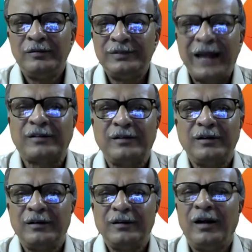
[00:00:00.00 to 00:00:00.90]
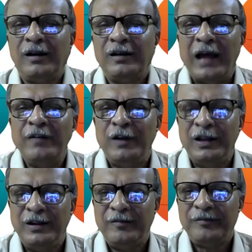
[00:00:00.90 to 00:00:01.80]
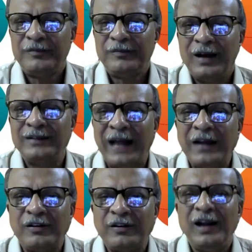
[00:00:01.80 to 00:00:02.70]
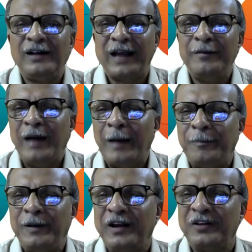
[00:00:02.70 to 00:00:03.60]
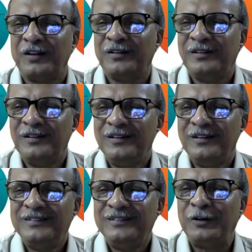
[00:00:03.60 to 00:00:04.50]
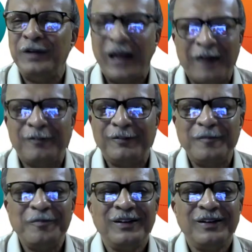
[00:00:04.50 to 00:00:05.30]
that lively and that real-time application that we have.